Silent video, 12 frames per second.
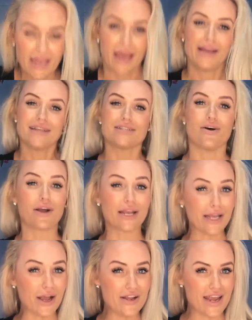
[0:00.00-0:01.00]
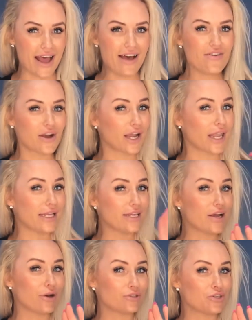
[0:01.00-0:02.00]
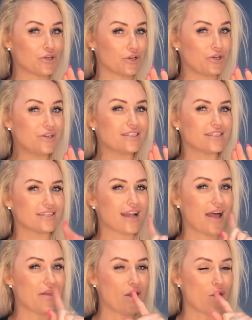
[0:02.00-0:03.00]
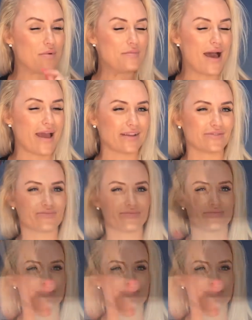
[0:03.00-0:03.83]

I'm going to go now. I'm going to let you go and choose, and then I'll be back.